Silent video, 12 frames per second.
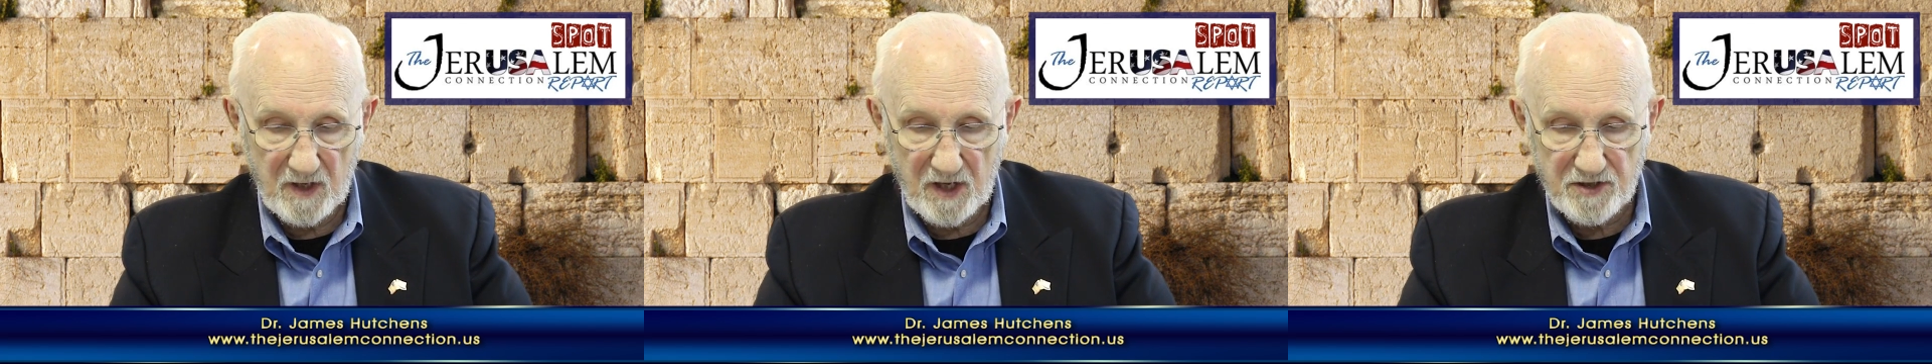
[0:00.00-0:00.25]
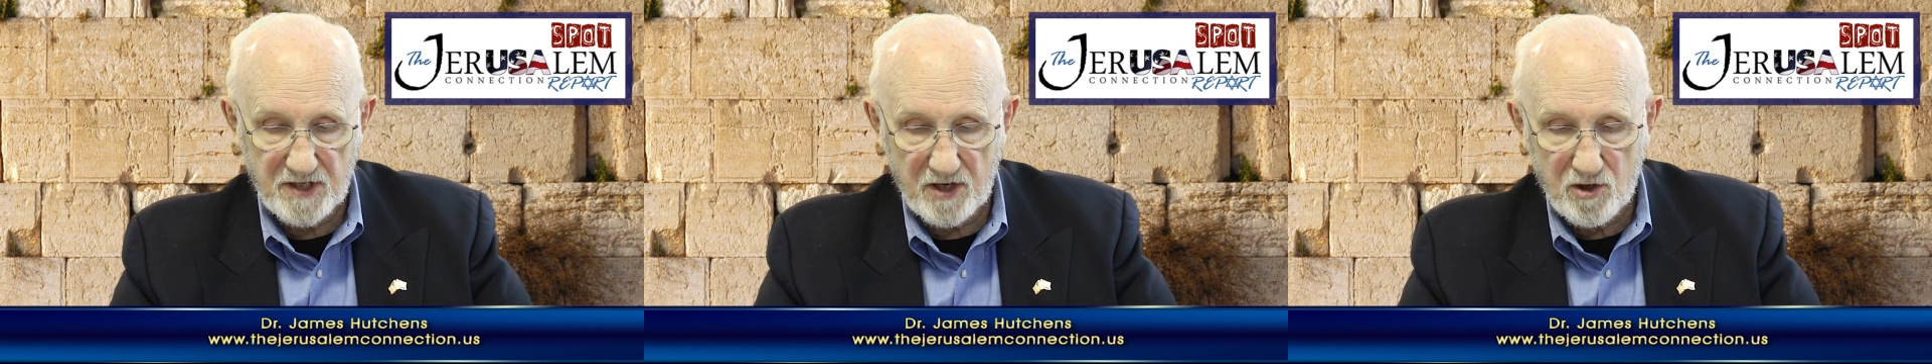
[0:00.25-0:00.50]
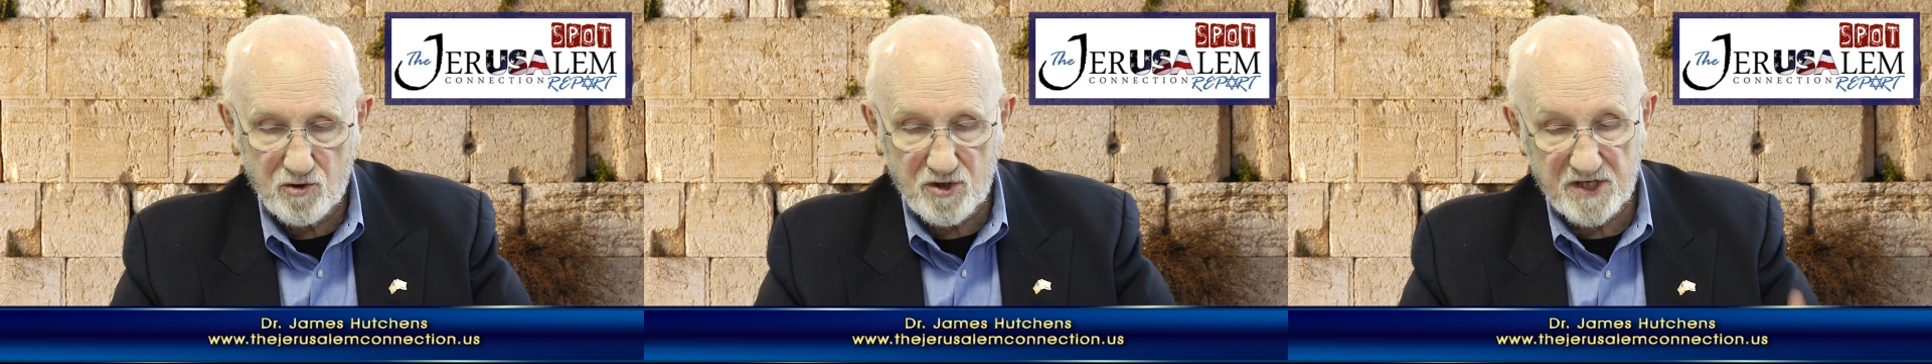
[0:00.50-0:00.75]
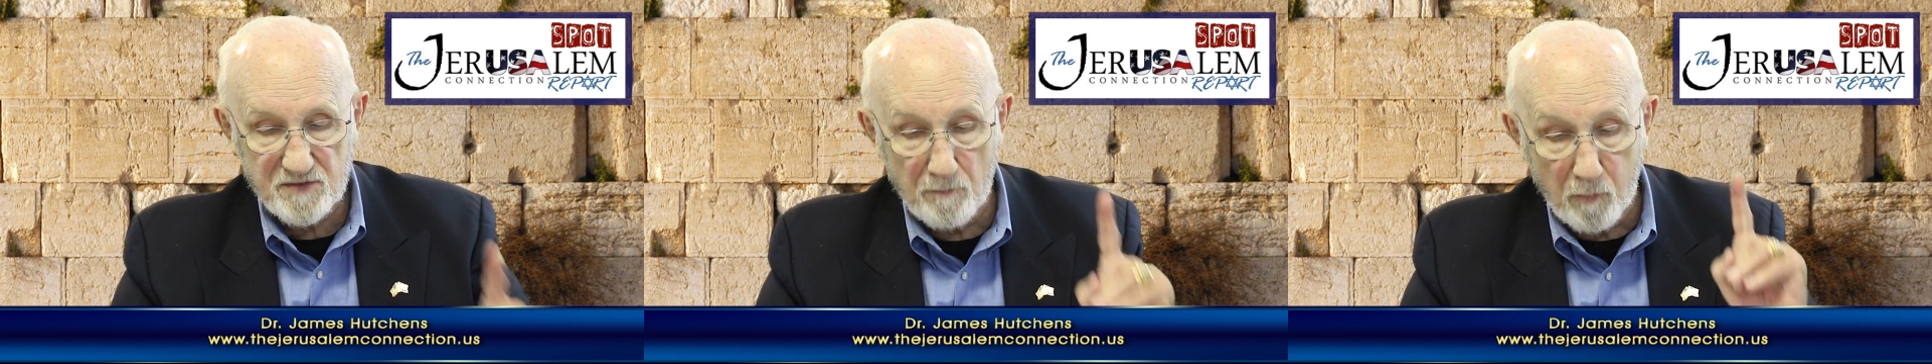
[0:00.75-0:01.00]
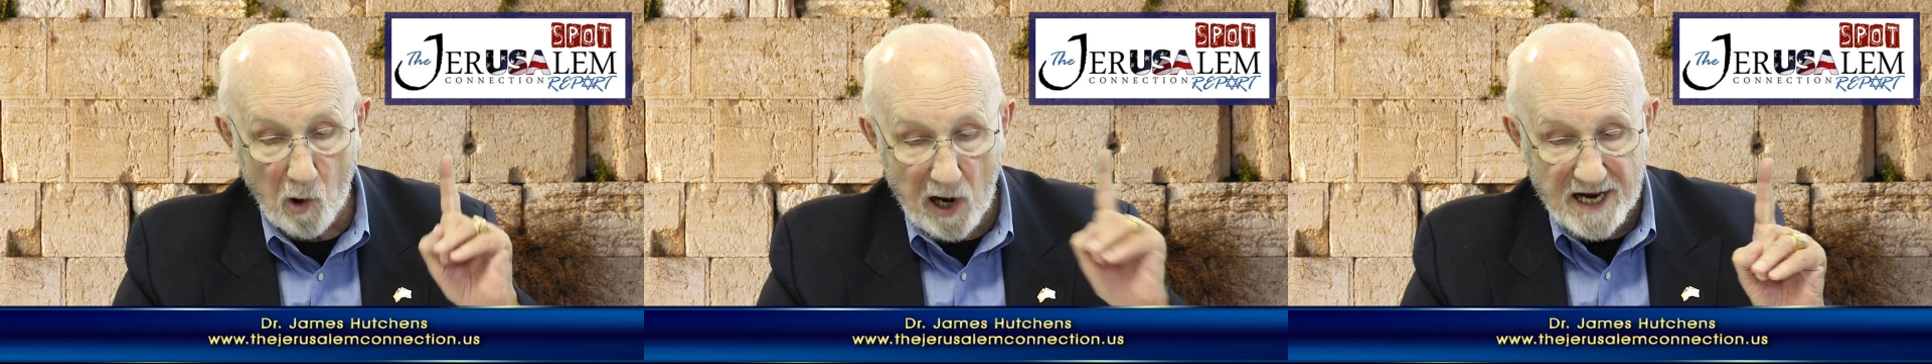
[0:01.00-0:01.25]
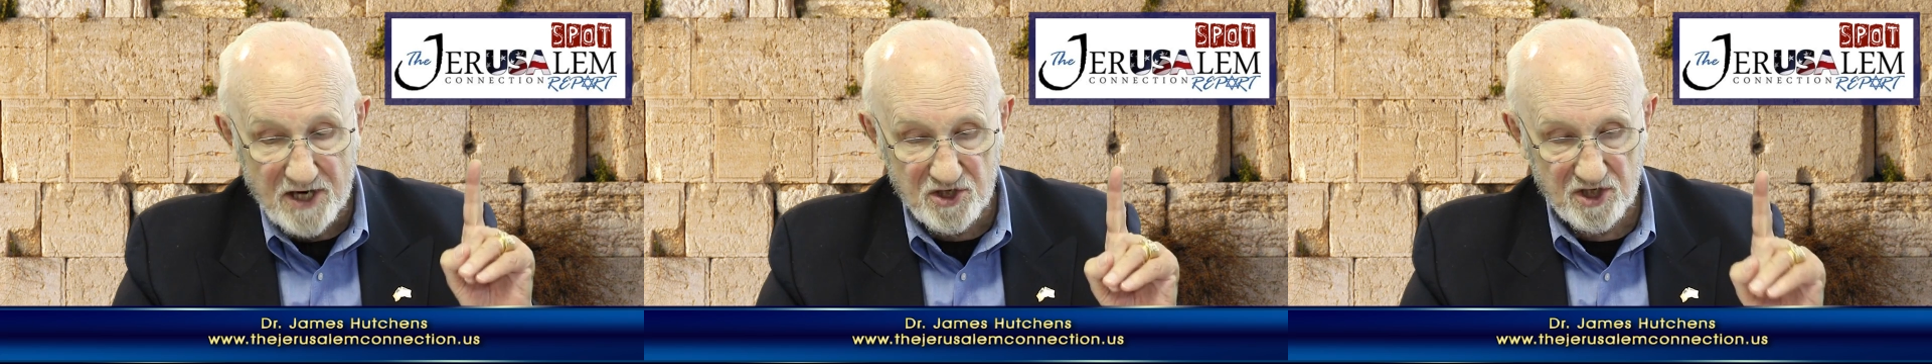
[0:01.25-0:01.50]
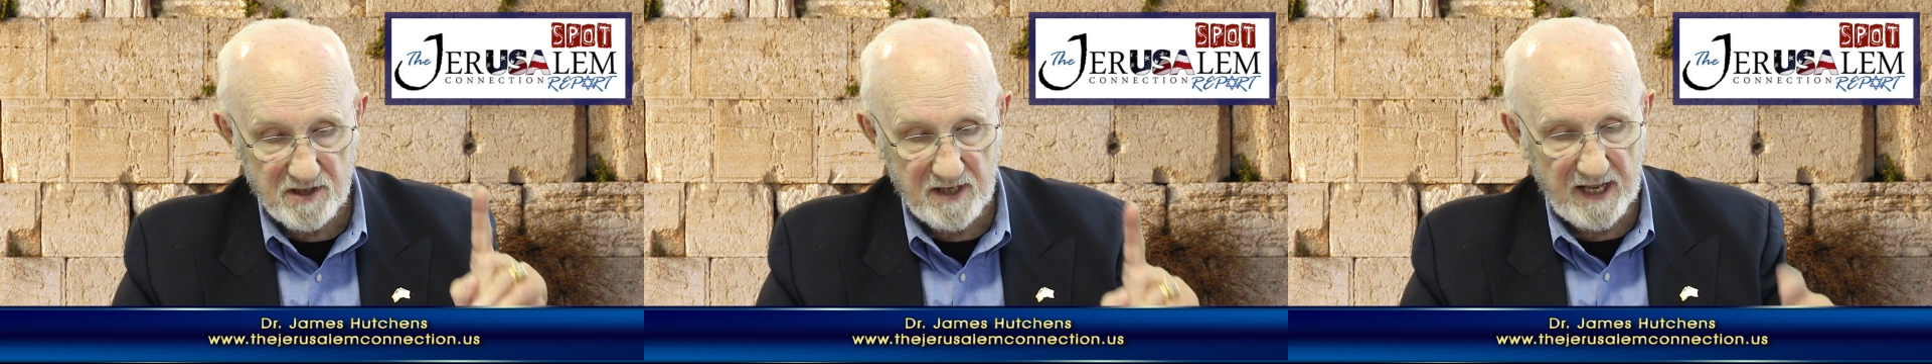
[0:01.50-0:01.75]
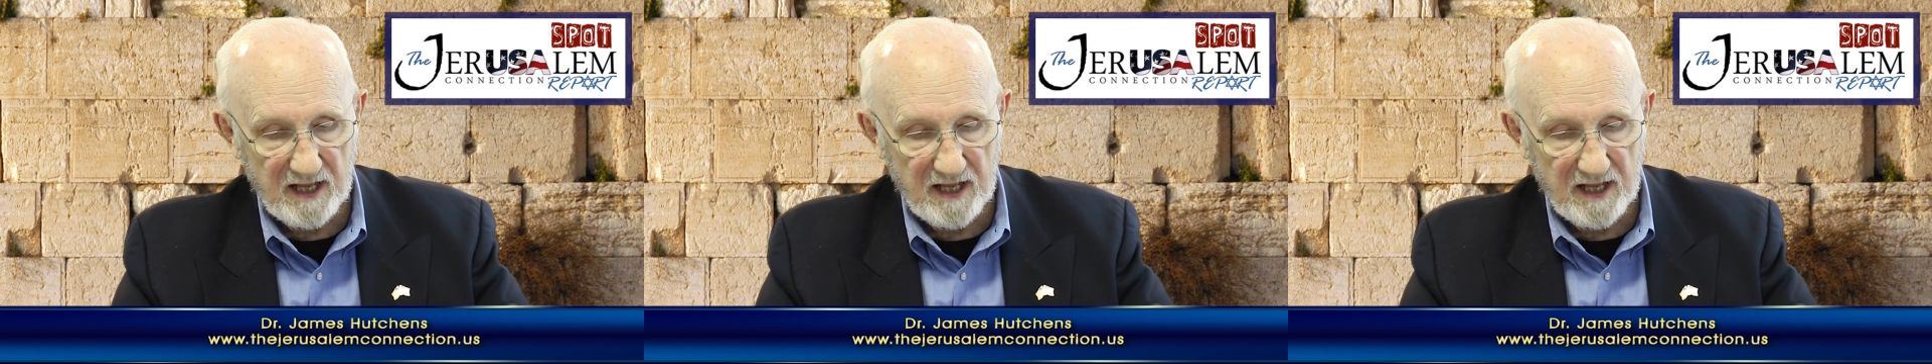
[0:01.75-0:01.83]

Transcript: continues its brazen,